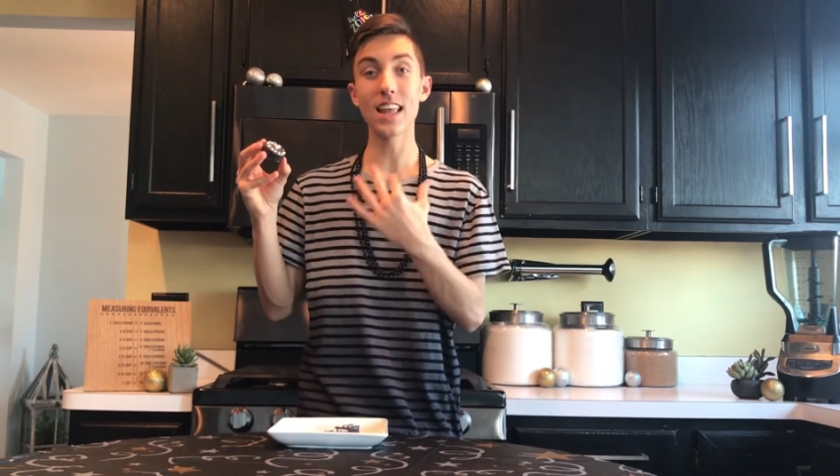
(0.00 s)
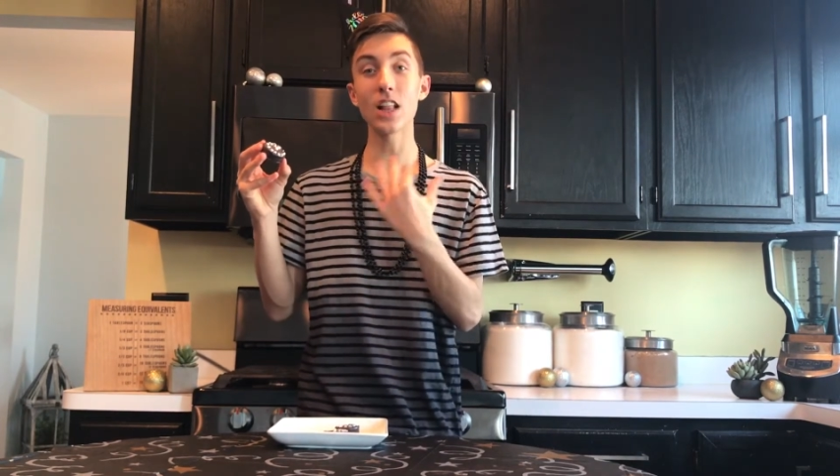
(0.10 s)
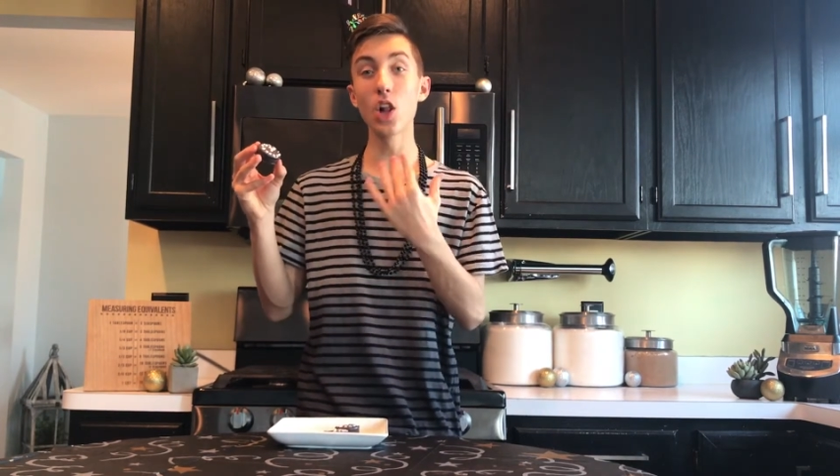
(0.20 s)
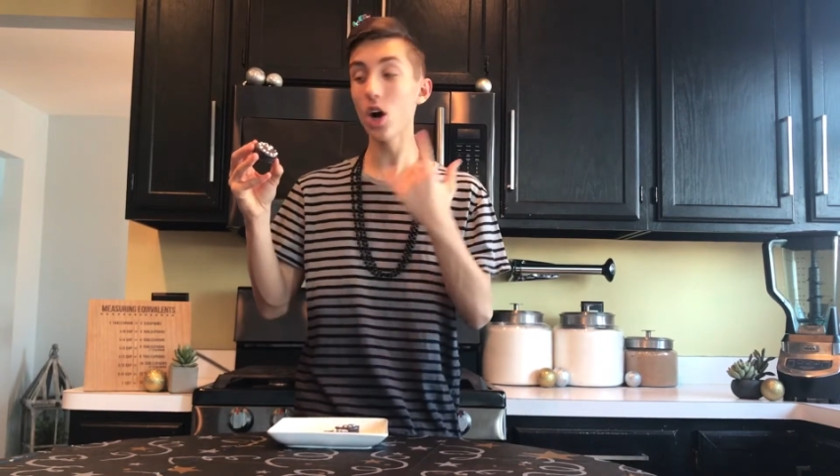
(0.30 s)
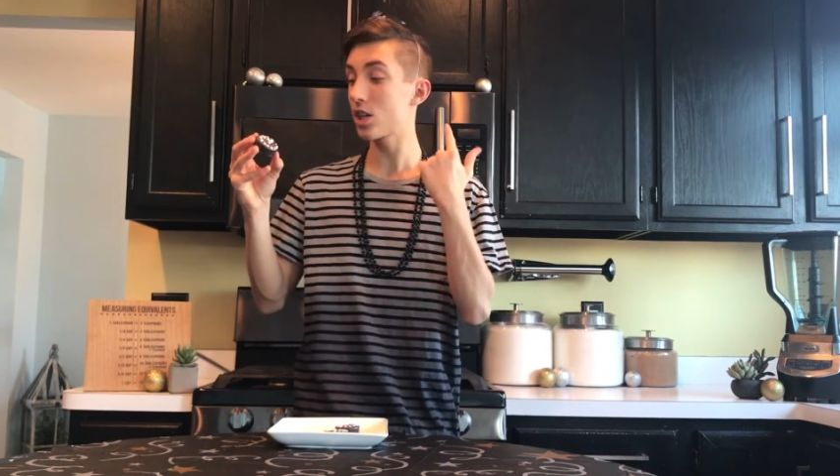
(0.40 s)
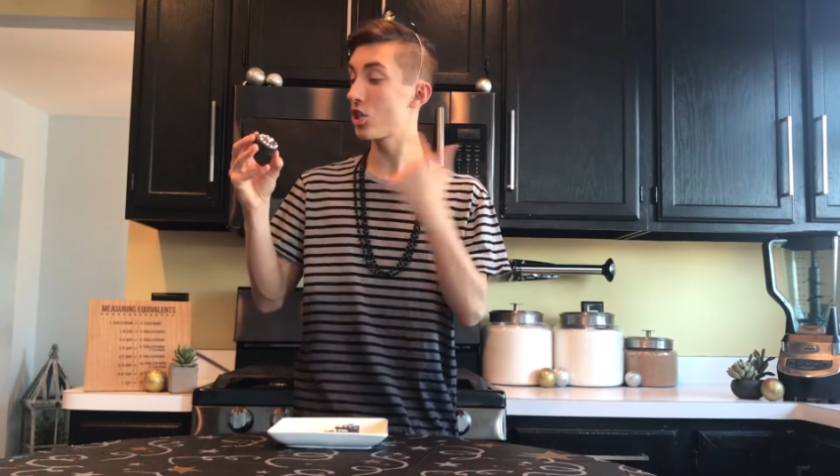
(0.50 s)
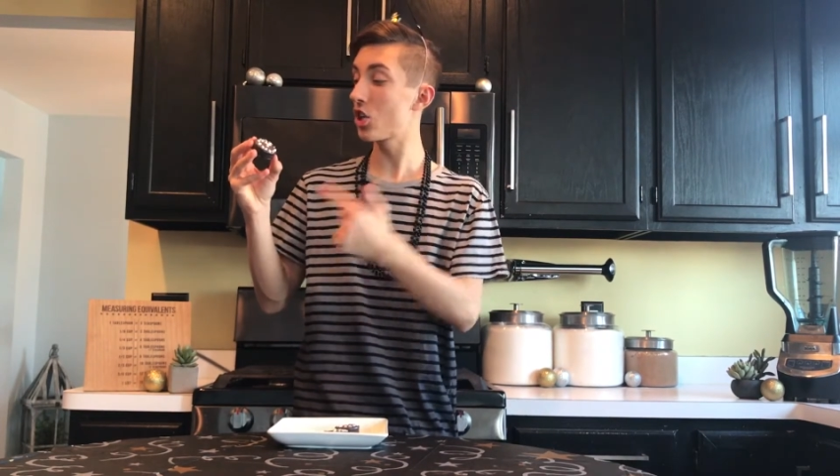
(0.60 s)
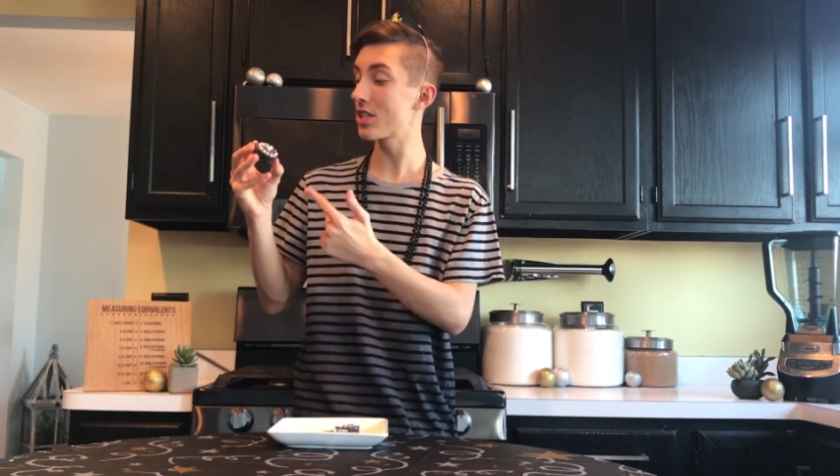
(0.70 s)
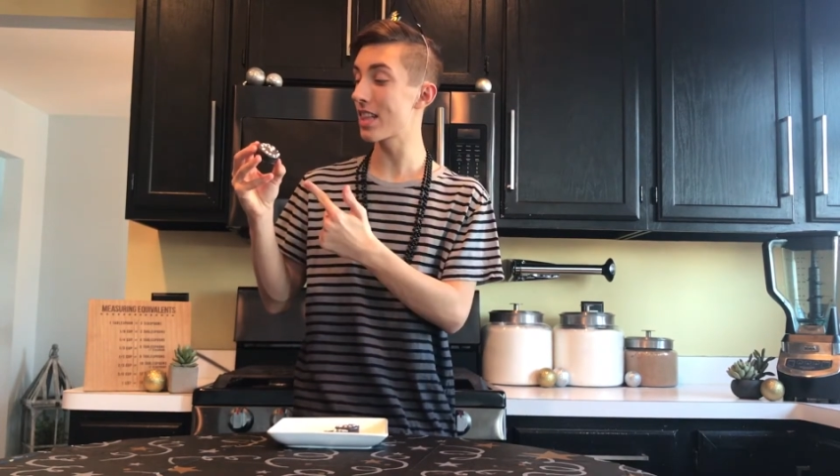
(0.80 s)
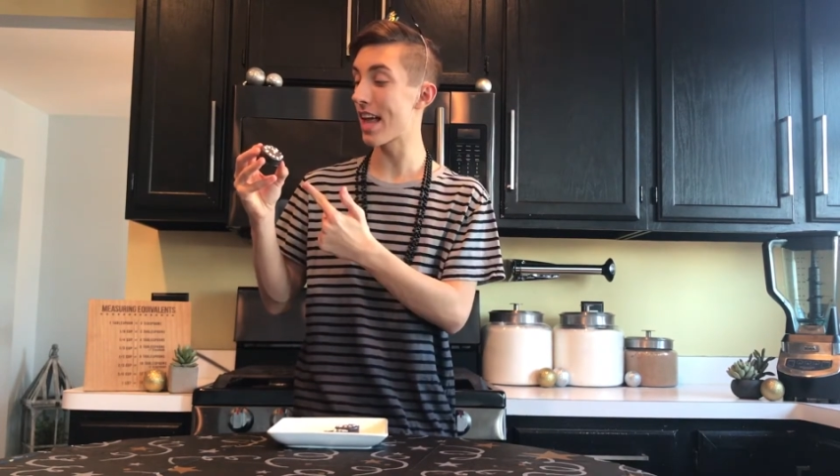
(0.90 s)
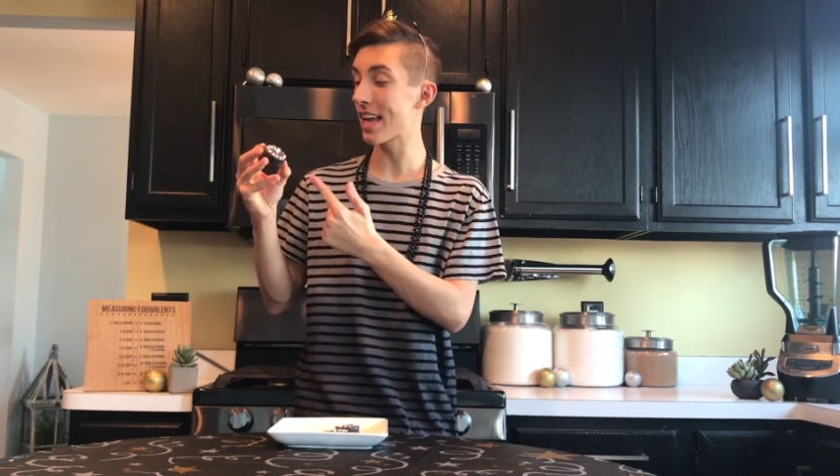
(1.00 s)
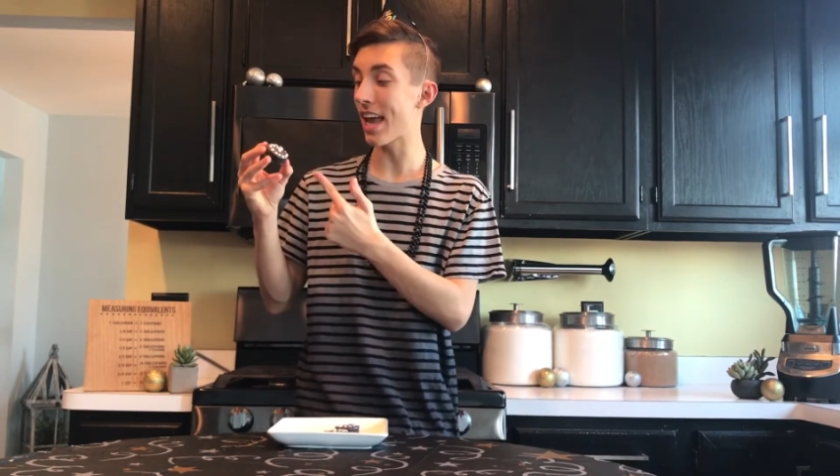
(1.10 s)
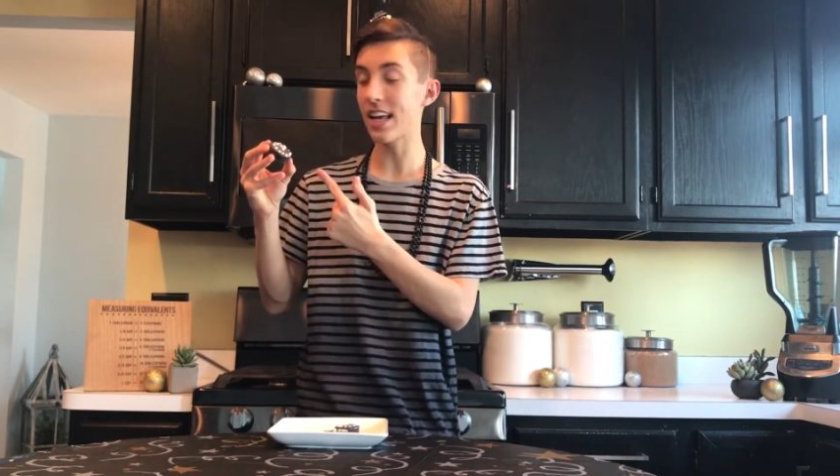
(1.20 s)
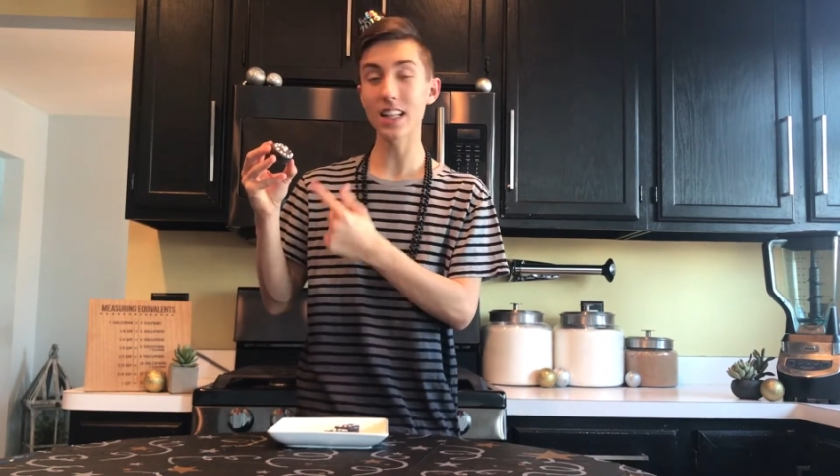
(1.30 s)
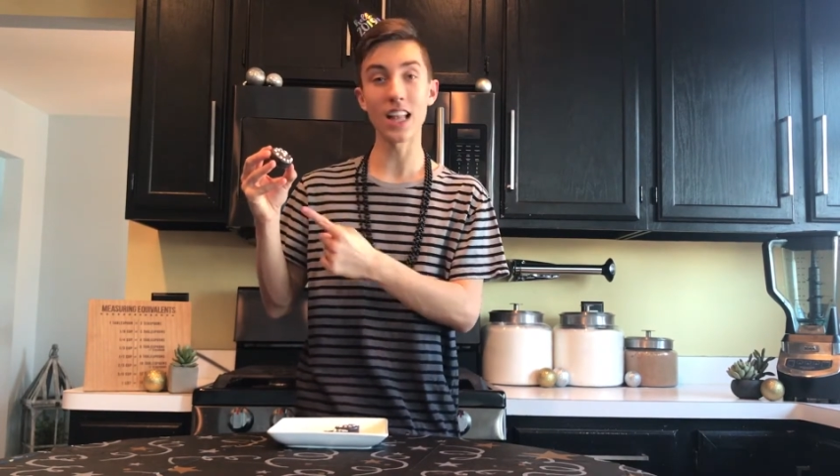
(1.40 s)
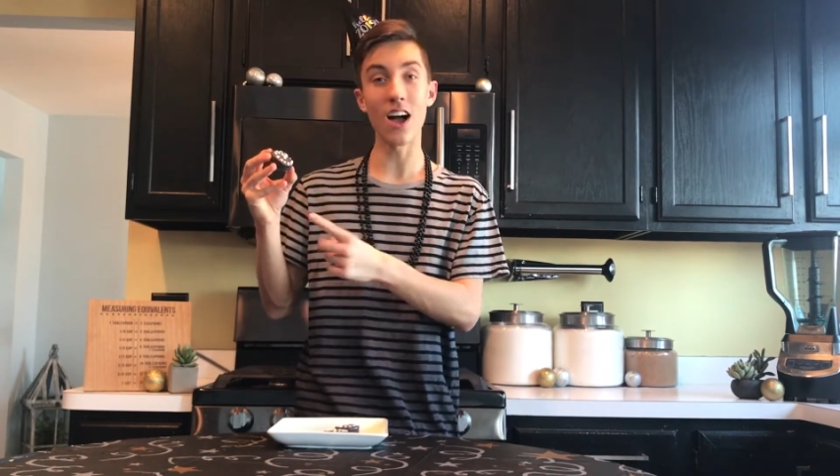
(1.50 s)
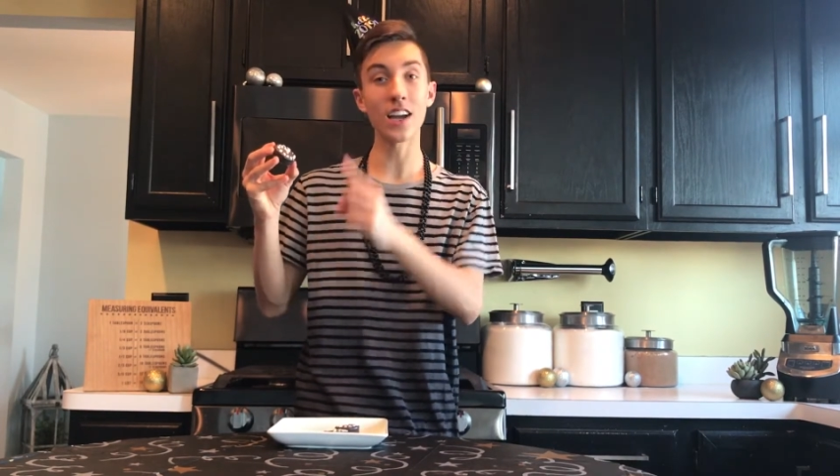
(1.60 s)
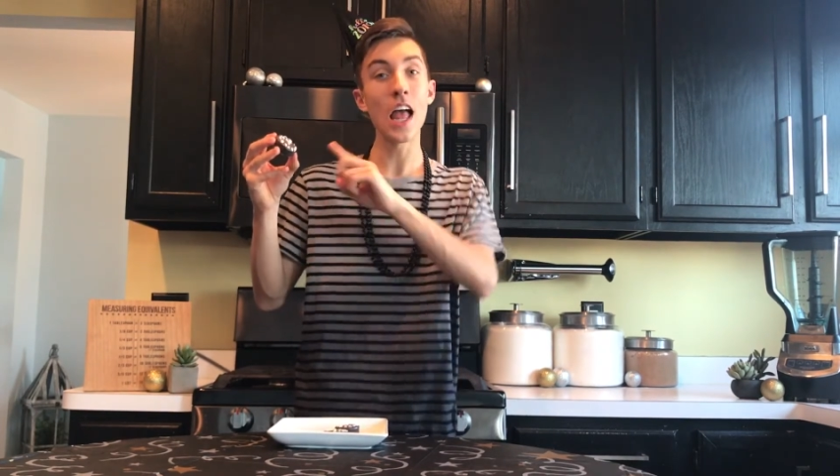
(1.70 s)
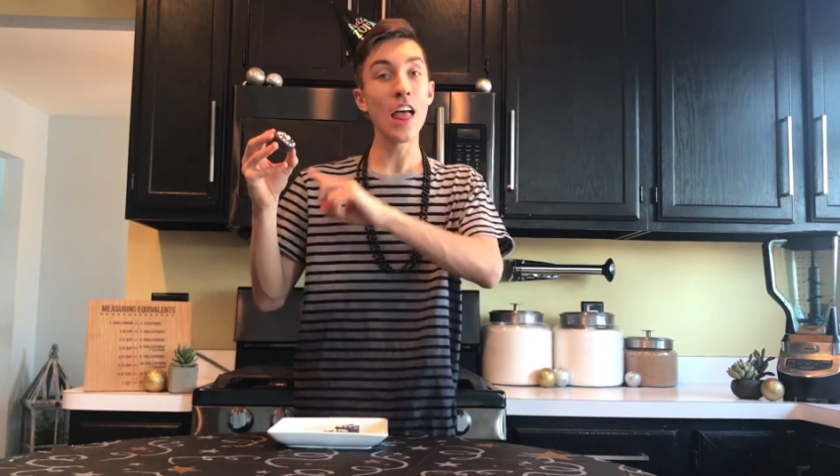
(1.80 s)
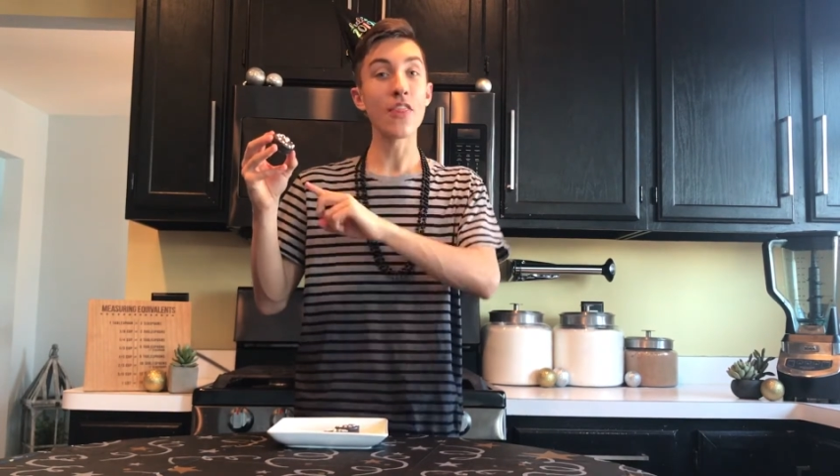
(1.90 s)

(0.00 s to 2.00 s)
They look just like a clock